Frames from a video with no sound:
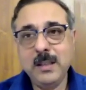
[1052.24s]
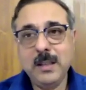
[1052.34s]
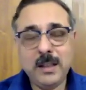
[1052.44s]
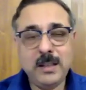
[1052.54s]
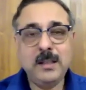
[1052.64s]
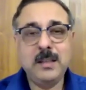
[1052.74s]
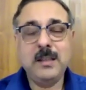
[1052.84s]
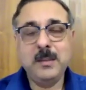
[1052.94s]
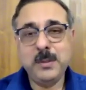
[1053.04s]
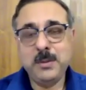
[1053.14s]
And
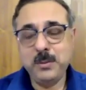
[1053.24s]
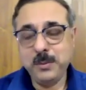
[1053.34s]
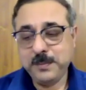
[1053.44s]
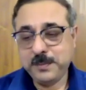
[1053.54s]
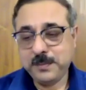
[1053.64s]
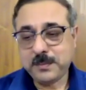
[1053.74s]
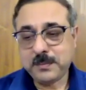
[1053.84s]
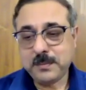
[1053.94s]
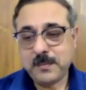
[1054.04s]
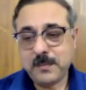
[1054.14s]
number two,
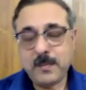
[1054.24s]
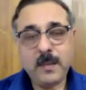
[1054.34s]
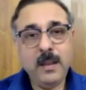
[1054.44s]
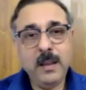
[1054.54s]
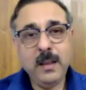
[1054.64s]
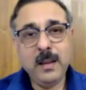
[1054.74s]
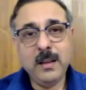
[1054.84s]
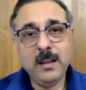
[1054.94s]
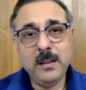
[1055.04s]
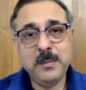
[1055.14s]

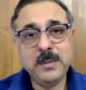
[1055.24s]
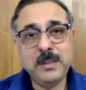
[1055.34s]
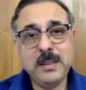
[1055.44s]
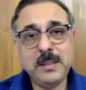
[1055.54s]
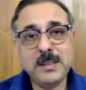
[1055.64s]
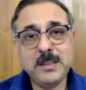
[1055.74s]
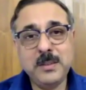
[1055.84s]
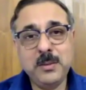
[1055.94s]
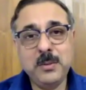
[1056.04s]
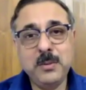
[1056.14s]
there is
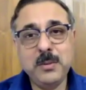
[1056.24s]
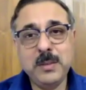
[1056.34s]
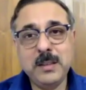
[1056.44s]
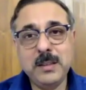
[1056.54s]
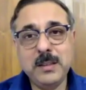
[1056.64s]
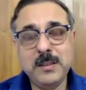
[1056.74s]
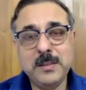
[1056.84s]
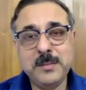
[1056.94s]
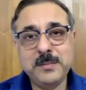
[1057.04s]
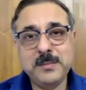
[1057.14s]

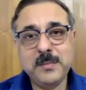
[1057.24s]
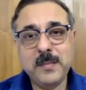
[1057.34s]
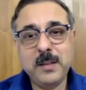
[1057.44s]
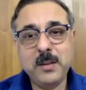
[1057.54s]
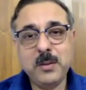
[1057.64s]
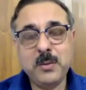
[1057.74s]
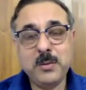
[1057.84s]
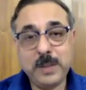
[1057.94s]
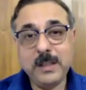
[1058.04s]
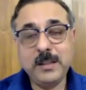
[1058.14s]
no,
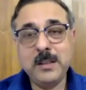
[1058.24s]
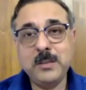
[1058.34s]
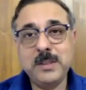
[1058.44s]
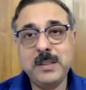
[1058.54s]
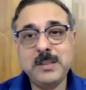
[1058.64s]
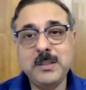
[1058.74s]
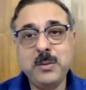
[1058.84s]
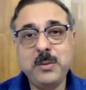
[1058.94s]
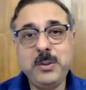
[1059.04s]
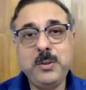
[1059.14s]
right now, there is
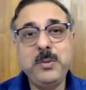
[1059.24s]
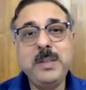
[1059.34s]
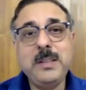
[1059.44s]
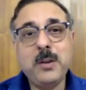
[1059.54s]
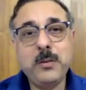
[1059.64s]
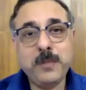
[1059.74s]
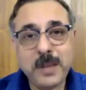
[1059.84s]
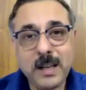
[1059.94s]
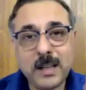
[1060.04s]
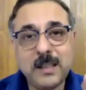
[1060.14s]
no unit of
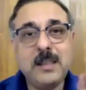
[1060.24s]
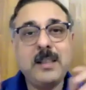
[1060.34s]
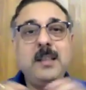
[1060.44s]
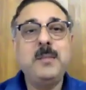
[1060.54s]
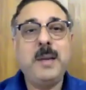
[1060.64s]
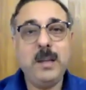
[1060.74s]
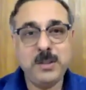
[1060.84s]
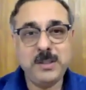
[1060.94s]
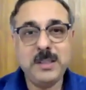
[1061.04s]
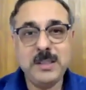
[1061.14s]
current in
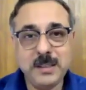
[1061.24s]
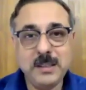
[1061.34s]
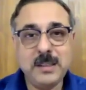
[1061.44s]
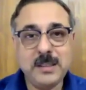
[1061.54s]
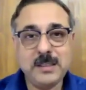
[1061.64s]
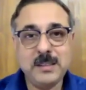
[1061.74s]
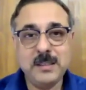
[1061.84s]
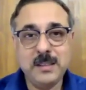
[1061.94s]
biological circuits.